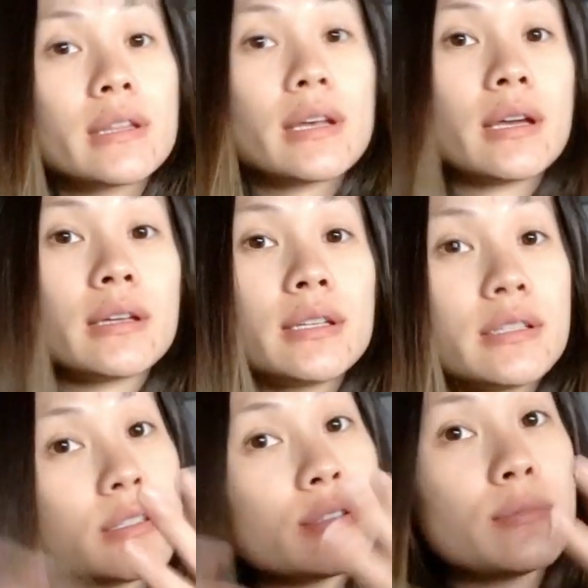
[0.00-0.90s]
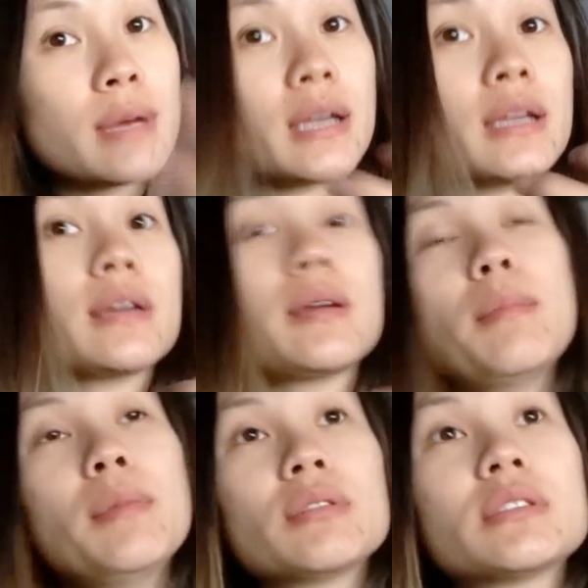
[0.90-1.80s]
that into my
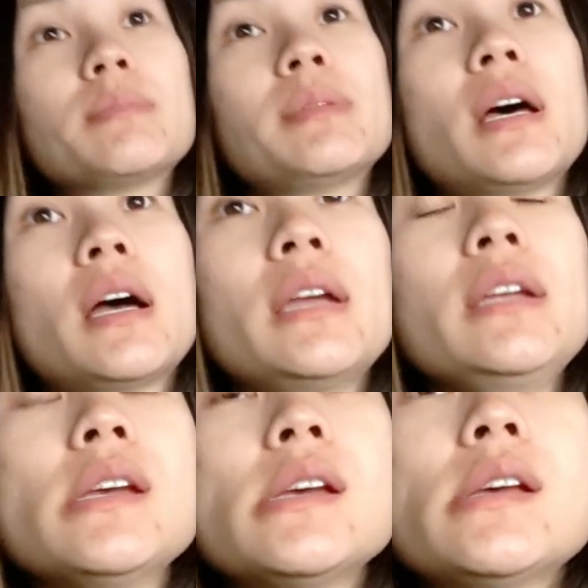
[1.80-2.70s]
milk supply